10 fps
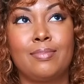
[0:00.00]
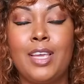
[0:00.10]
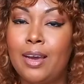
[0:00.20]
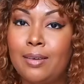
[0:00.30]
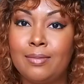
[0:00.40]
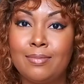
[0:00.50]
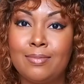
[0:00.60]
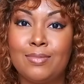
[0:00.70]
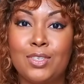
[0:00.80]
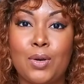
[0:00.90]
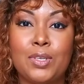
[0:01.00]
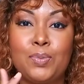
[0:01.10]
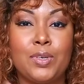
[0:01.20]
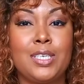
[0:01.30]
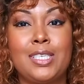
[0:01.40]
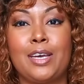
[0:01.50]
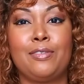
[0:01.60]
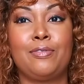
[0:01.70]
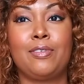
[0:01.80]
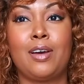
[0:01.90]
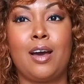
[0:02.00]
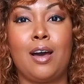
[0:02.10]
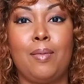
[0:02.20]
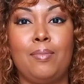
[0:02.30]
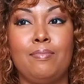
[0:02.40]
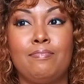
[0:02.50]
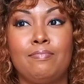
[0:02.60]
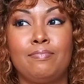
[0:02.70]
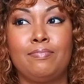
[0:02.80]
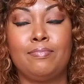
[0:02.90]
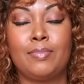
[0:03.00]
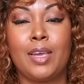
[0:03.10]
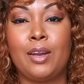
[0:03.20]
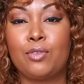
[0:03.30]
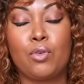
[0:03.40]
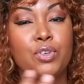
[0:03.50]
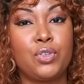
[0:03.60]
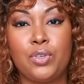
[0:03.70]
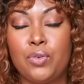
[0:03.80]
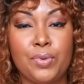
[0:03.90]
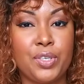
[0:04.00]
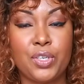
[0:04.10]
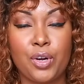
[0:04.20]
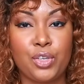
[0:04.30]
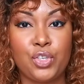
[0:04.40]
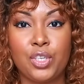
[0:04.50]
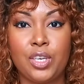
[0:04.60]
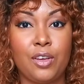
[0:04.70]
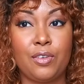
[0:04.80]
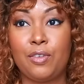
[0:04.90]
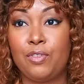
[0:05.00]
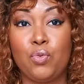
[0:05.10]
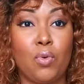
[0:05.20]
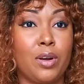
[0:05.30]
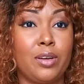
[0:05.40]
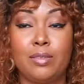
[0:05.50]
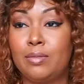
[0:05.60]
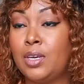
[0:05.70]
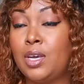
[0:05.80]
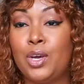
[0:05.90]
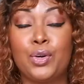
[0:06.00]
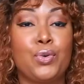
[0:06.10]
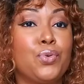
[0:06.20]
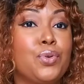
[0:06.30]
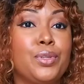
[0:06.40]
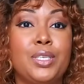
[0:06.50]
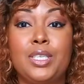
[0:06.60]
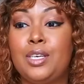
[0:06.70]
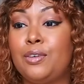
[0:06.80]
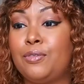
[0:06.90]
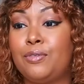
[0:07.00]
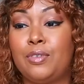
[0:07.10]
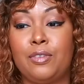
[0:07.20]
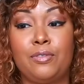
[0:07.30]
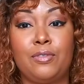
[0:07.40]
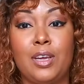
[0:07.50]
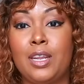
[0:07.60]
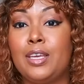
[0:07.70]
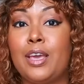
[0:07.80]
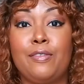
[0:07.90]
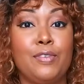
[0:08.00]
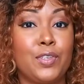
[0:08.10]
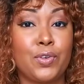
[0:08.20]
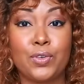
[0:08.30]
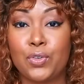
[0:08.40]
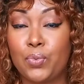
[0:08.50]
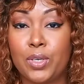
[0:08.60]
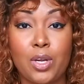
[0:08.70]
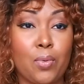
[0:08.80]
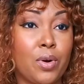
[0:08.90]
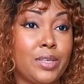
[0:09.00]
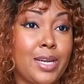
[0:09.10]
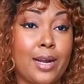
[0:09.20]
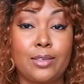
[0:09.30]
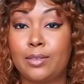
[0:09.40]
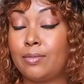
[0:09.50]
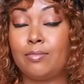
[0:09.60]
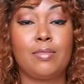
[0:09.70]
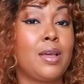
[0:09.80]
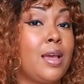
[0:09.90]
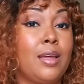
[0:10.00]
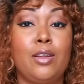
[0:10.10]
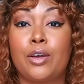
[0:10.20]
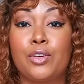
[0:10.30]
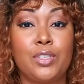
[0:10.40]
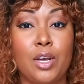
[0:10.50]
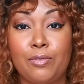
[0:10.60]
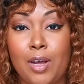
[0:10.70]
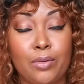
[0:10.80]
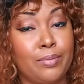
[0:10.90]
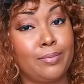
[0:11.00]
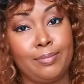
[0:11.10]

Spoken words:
Yeah, so it's pretty safe. And of course, do your research. If you want to Google to see if any gay visitors or whatnot were attacked, knock yourself out.